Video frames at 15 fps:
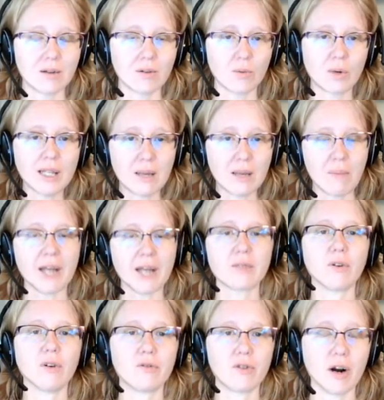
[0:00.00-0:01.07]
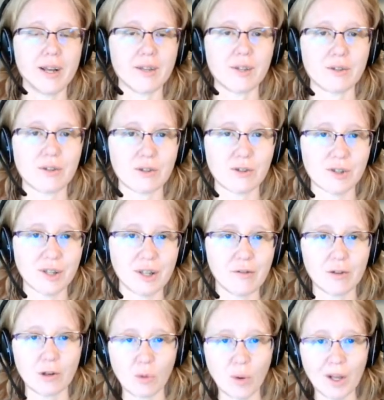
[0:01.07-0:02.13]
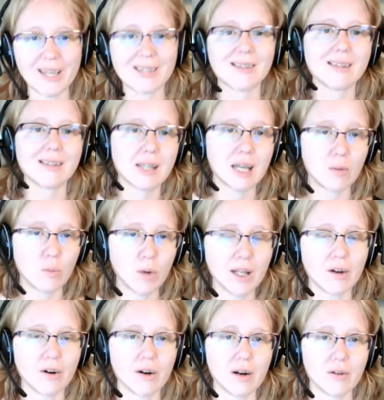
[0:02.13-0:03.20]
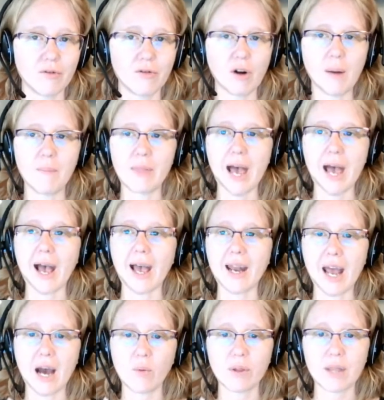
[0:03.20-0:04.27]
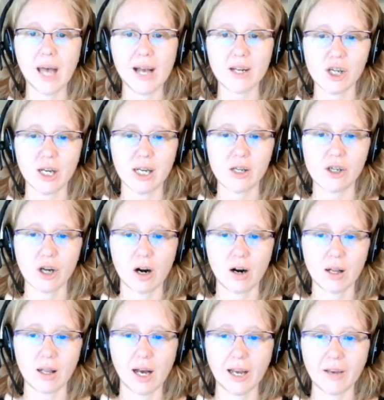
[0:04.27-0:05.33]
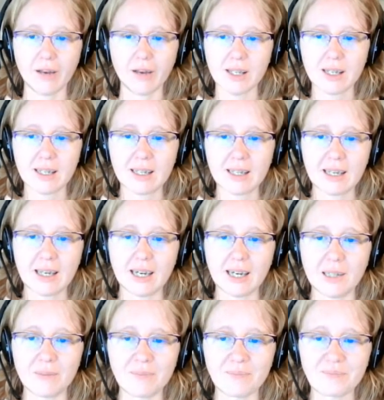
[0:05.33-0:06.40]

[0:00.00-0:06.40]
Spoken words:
really impactful for our ancestors to live through. What lessons can we learn from that? And how would that change our lives? Yeah.